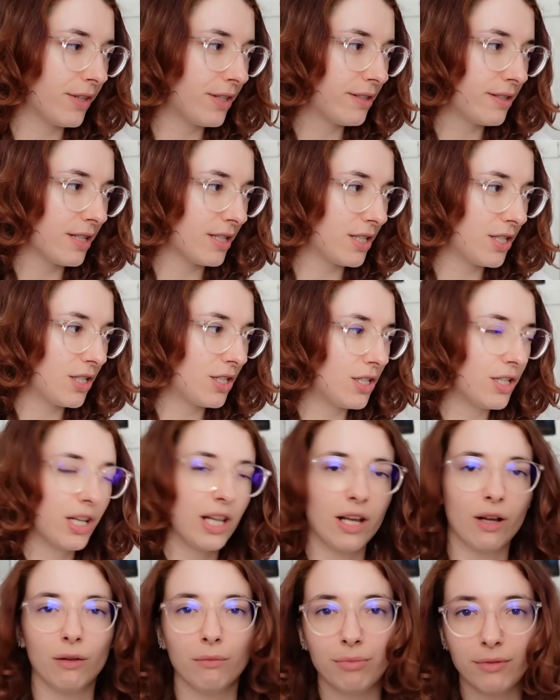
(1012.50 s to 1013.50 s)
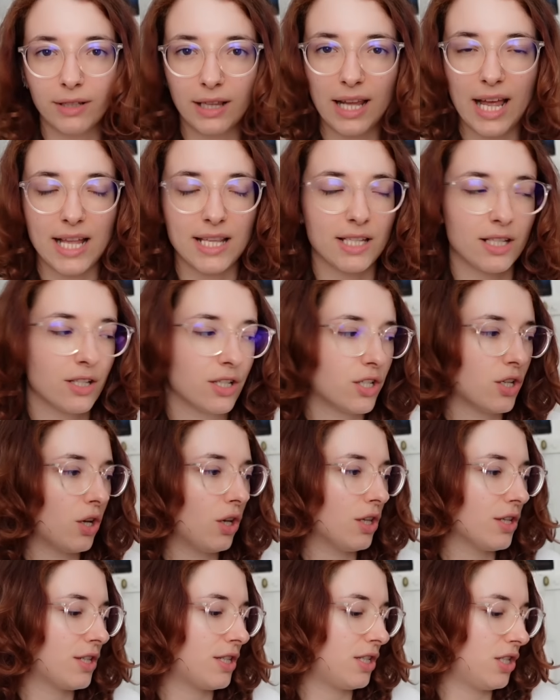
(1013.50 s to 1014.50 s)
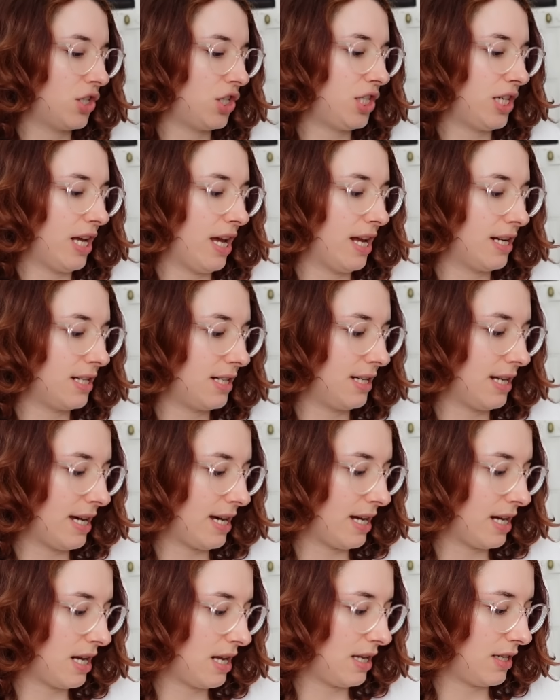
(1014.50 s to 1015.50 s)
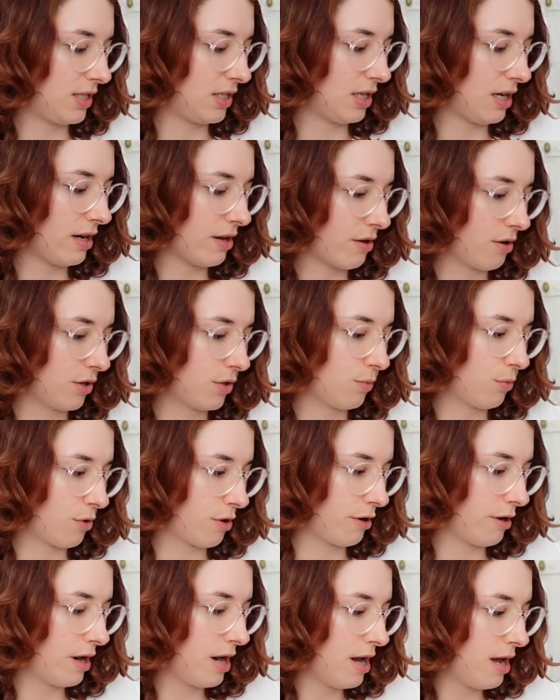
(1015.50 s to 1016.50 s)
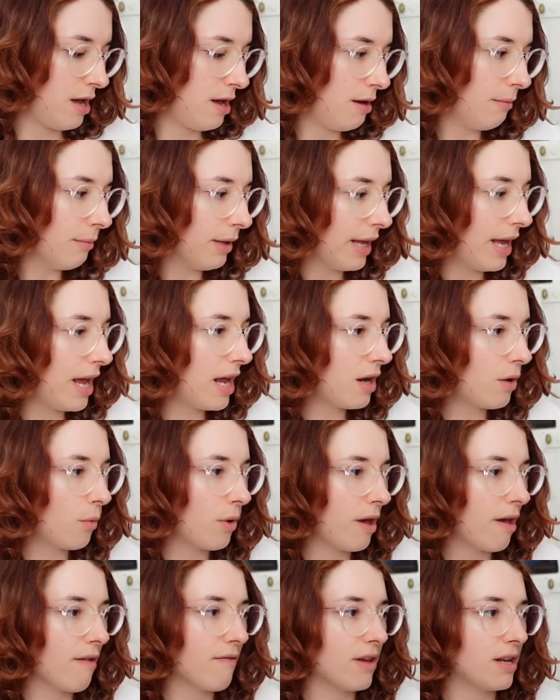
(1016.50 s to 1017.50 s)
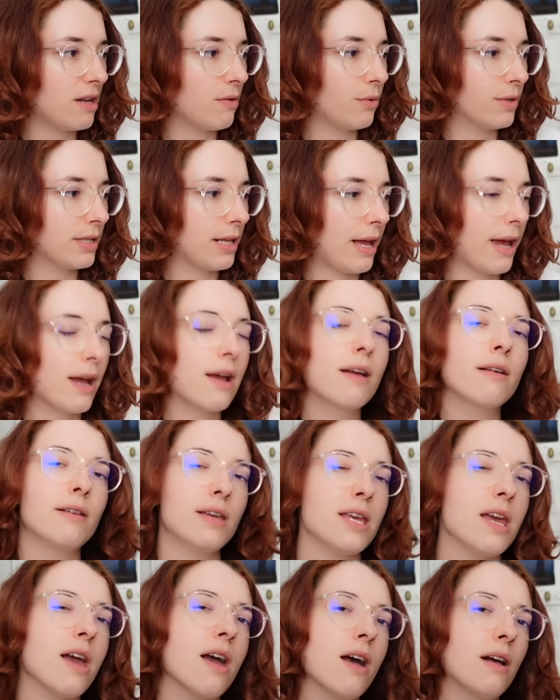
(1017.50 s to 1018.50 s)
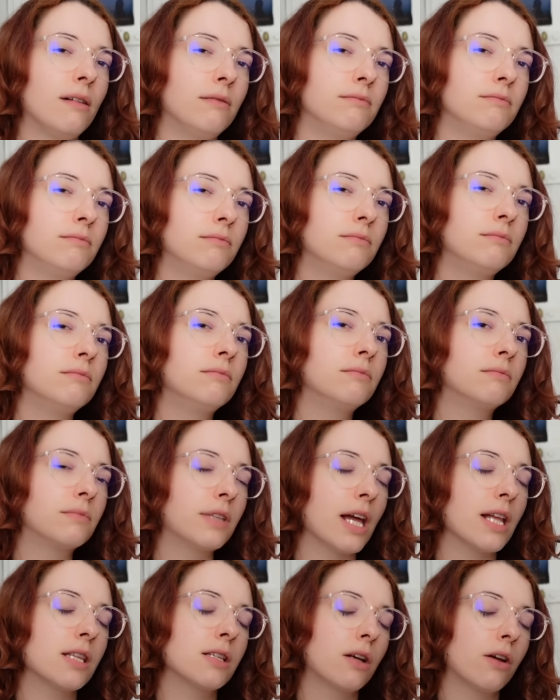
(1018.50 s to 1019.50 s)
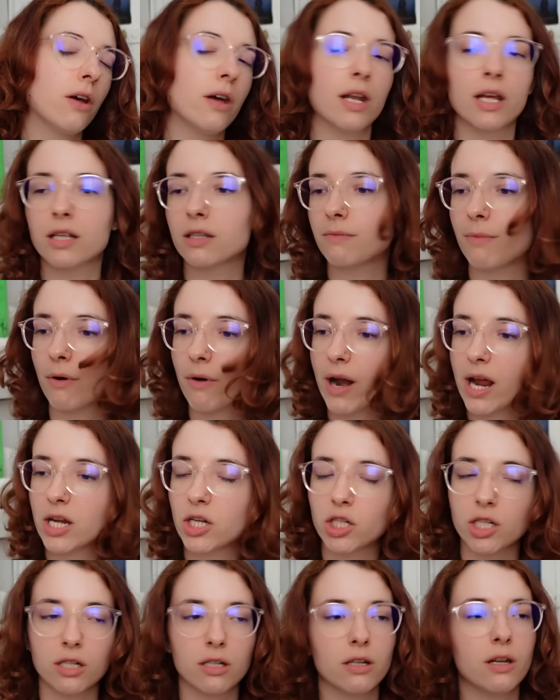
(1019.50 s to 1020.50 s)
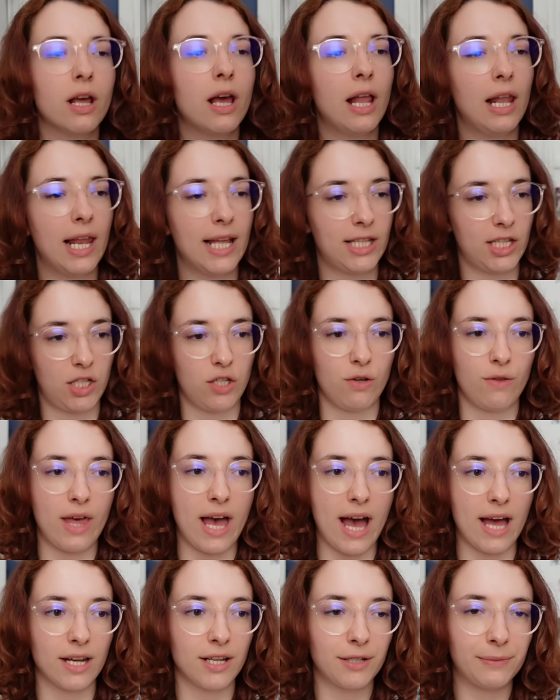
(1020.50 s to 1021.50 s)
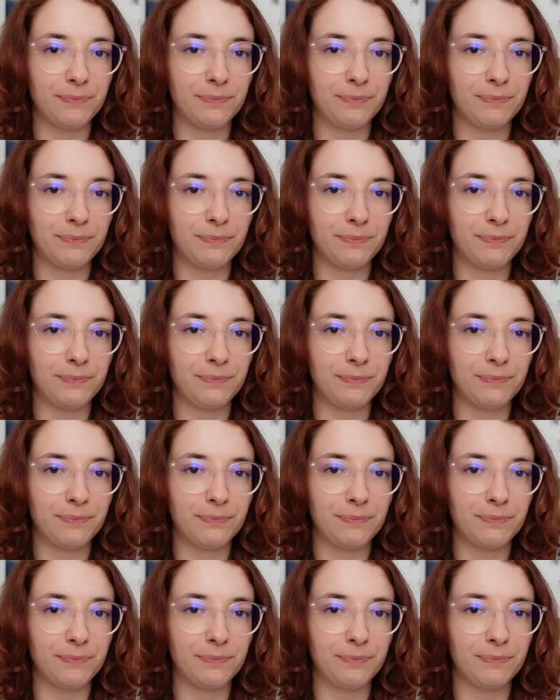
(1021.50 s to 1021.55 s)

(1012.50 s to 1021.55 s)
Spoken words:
the little booklets, the dolls, the shit that his daughters were playing with, and he was like, yeah, that's good inspiration, let's do that.